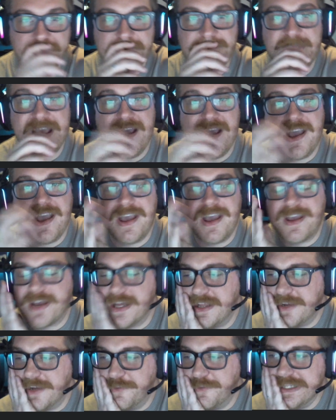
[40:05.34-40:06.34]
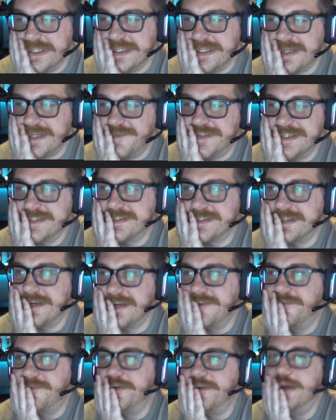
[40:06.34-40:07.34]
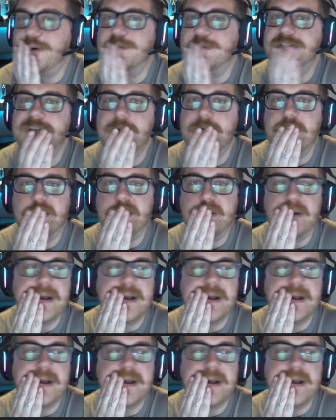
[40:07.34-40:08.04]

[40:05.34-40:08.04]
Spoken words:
yeah, I really loved his stuff. Also,